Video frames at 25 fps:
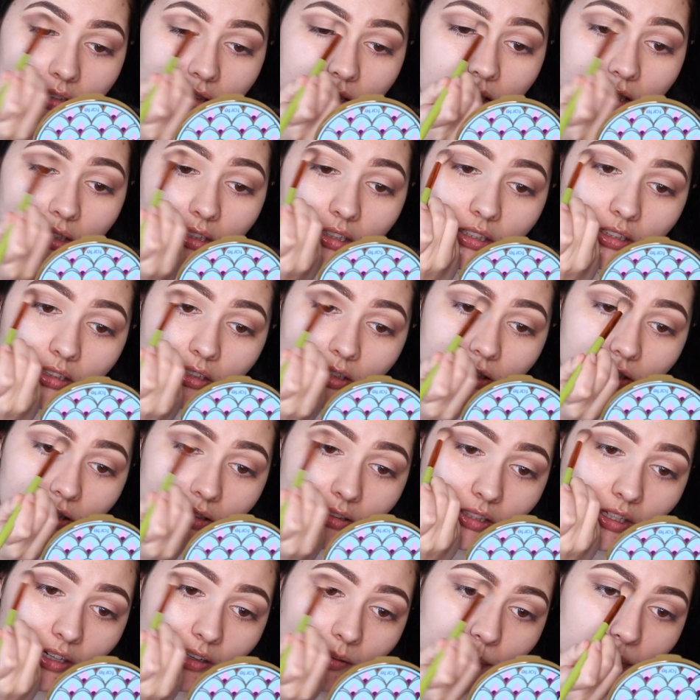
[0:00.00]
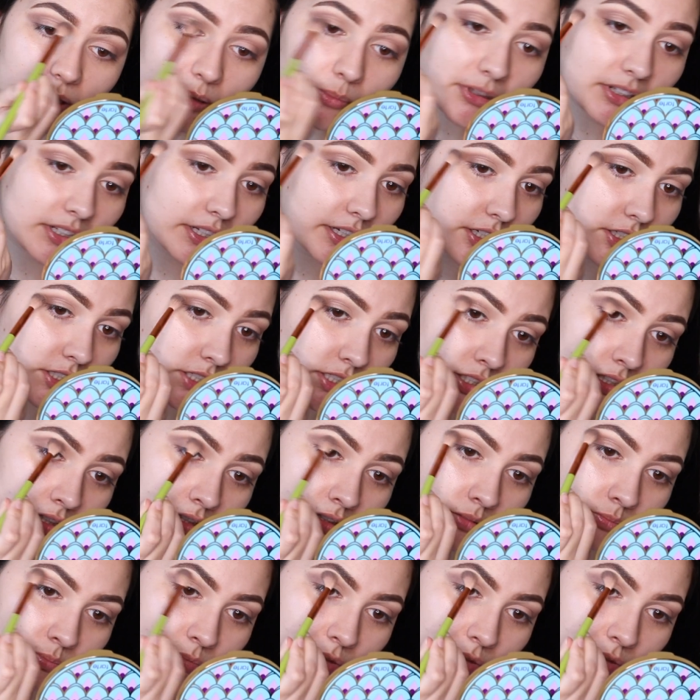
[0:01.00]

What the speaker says: it does have pigmentation,